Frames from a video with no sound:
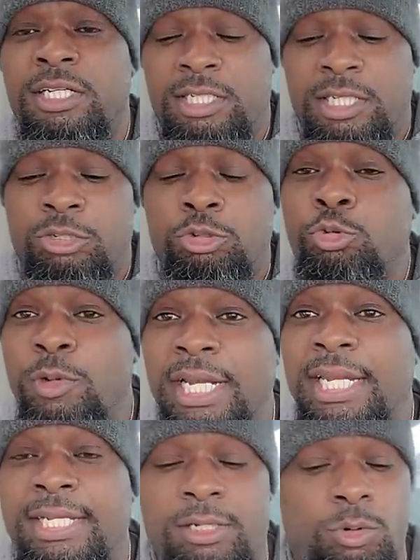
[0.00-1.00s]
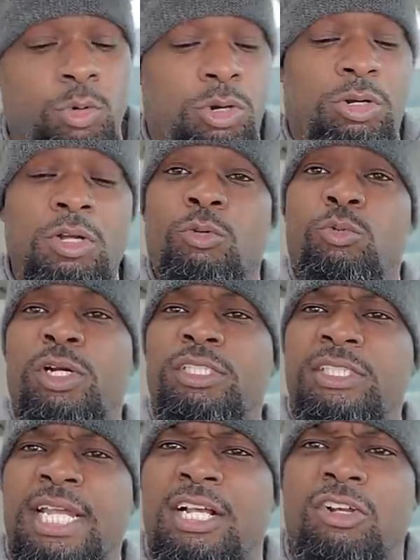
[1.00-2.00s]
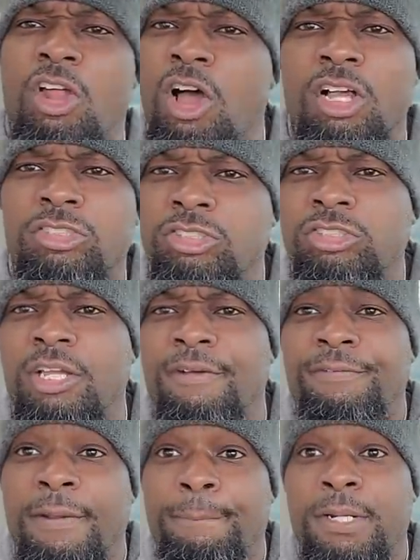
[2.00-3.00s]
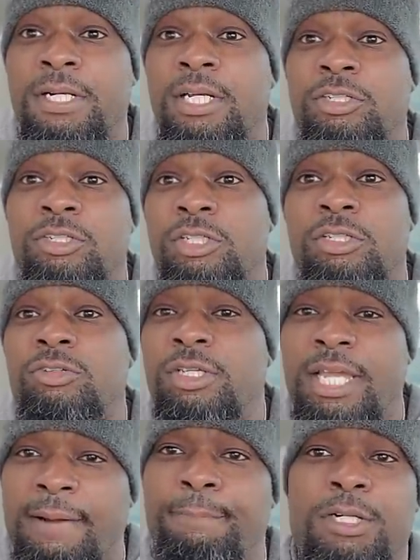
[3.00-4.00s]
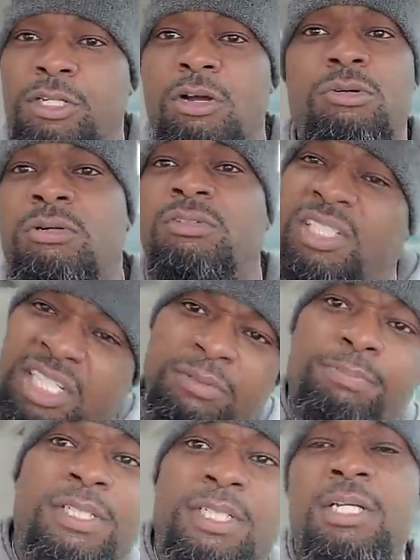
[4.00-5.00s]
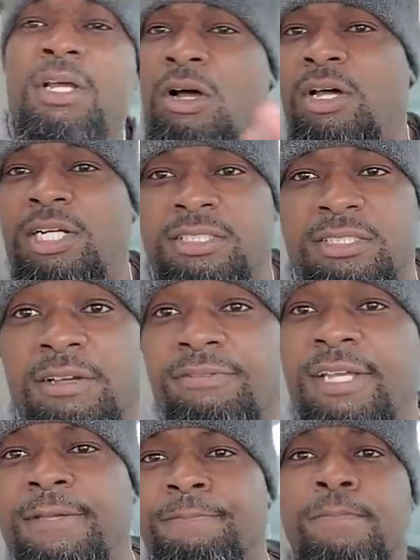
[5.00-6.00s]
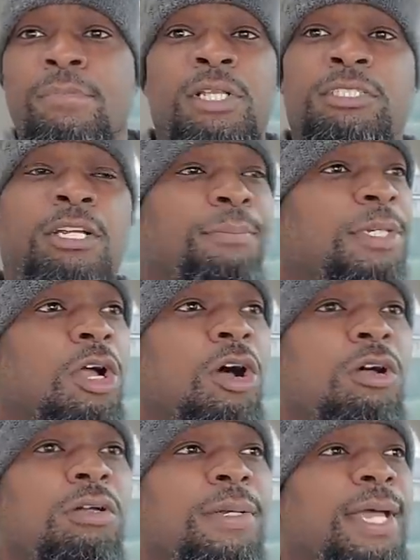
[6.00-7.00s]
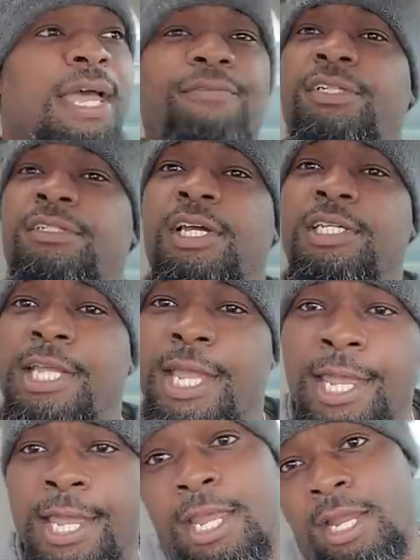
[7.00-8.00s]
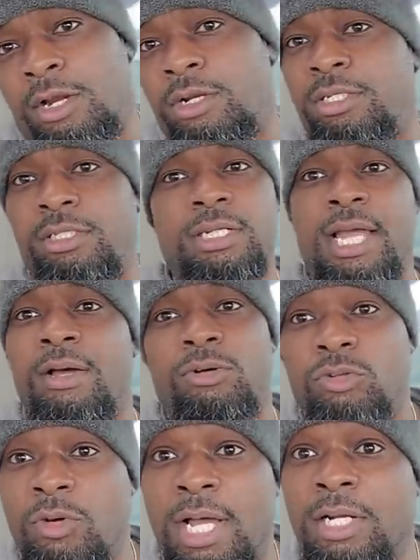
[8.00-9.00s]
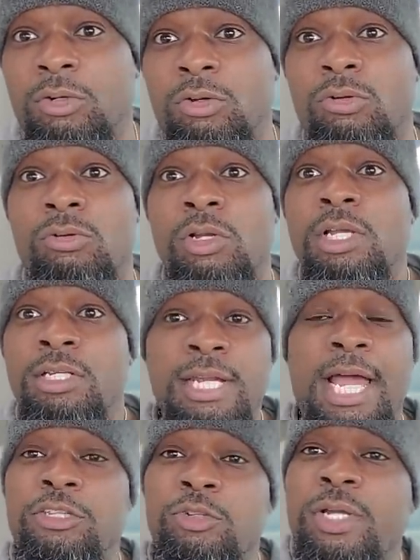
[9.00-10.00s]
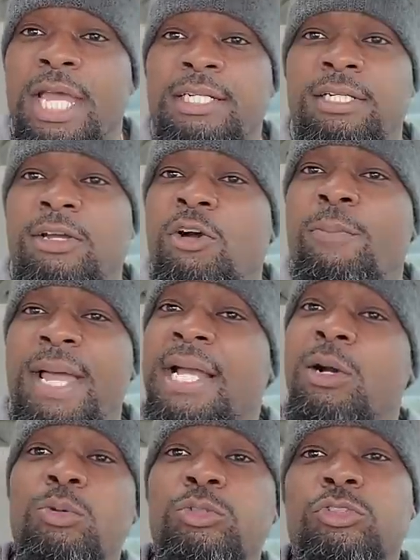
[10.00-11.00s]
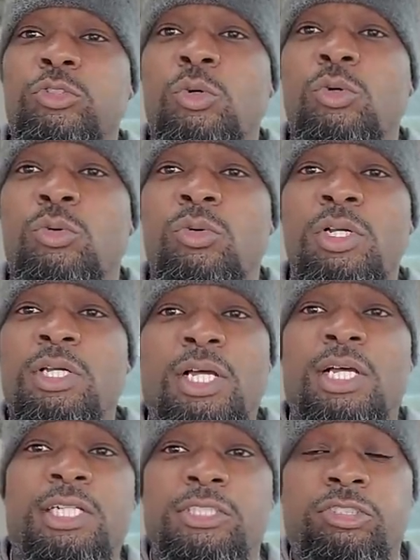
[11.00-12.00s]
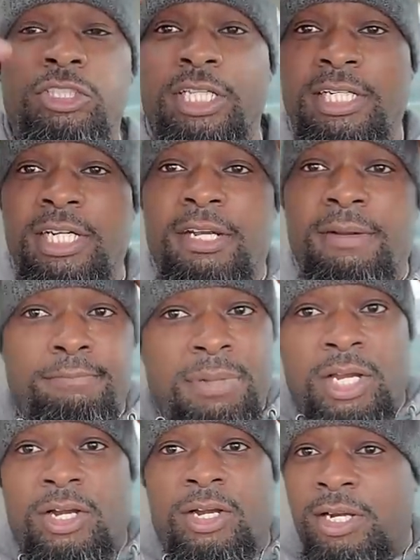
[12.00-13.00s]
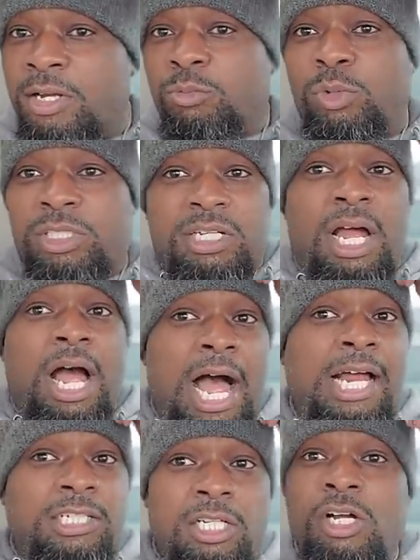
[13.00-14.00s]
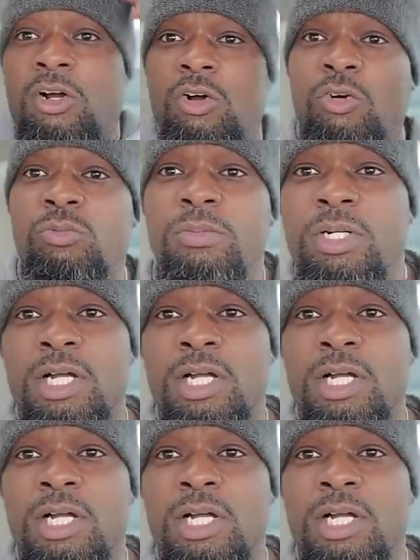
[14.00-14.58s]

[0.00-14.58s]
acrylic, or where's that gloss stuff you put under? You know, you got to put a coat on and you put all that stuff. Yeah. Some of y'all haven't done your hair in I don't know how long. Now you got to go back old school, sitting in the mirror with the hot comb,